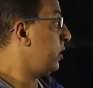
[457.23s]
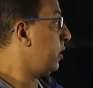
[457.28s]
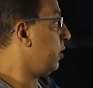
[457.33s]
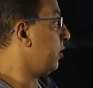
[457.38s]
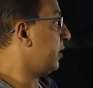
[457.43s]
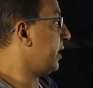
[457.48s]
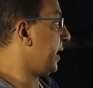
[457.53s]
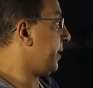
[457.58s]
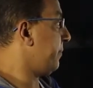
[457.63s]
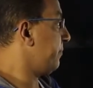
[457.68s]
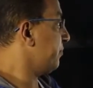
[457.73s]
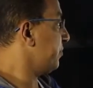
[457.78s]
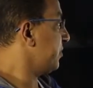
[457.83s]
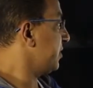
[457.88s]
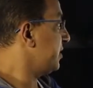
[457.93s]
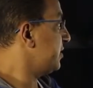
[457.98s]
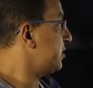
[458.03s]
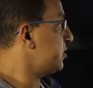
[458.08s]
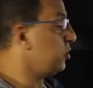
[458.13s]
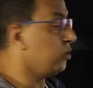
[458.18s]
Okay,
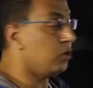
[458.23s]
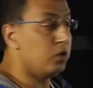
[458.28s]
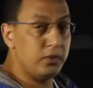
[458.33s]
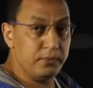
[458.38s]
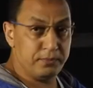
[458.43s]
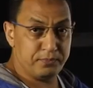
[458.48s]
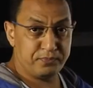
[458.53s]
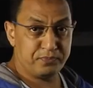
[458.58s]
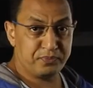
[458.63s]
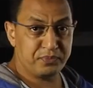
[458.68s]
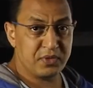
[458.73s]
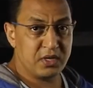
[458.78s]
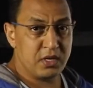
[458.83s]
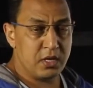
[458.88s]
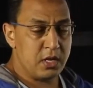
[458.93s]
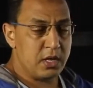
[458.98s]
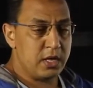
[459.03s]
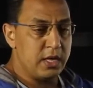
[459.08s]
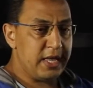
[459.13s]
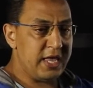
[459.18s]
so
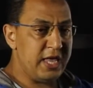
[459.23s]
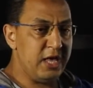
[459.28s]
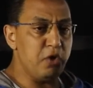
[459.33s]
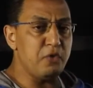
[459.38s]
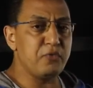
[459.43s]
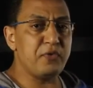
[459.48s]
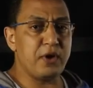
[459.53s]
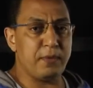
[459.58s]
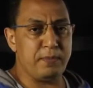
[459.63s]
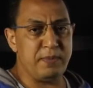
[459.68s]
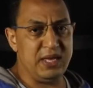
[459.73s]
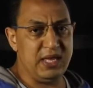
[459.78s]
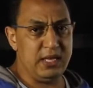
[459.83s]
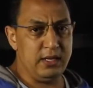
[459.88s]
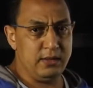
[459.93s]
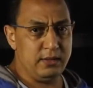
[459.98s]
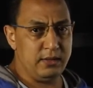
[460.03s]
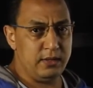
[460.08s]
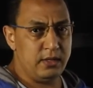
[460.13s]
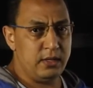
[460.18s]
A over
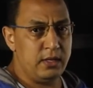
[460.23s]
B